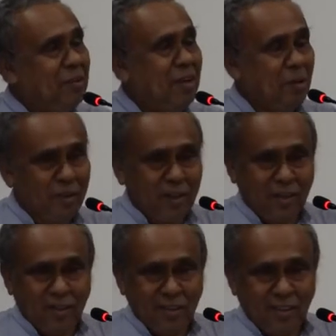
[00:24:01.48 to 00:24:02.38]

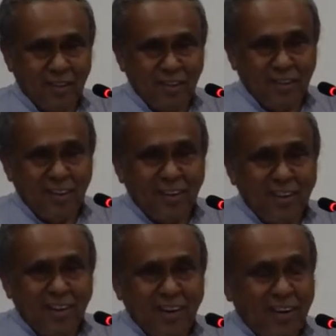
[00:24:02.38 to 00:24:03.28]
phenomenon.
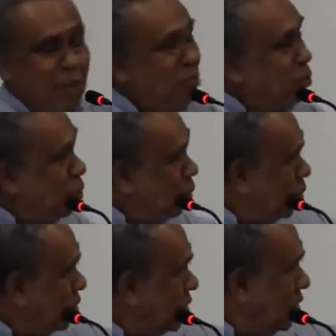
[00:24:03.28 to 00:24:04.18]
If you
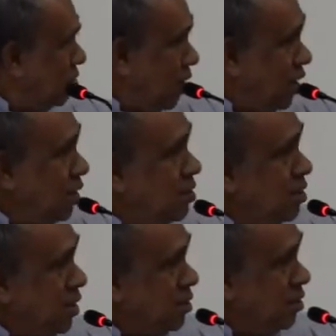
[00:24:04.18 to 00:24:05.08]
close one of the
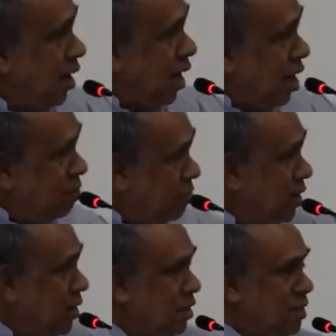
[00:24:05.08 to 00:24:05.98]
slits
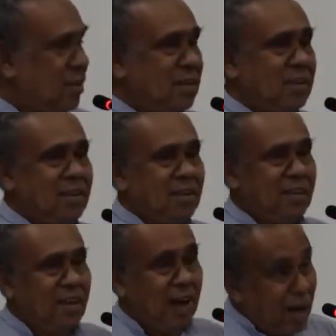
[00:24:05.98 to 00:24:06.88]
after,
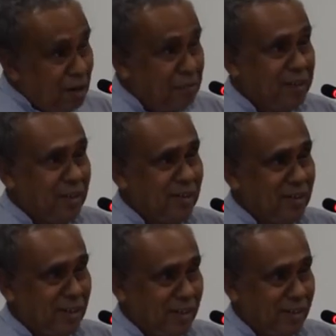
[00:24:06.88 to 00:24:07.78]

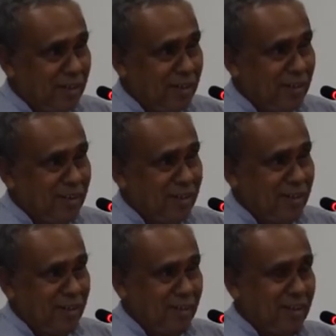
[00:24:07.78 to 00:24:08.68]
right?
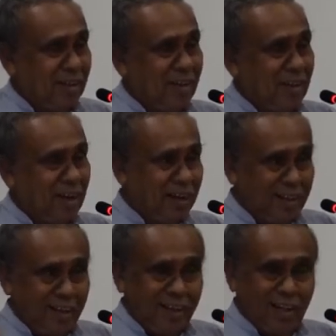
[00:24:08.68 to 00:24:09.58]

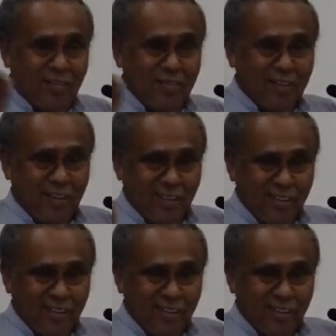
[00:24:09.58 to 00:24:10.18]
Underline after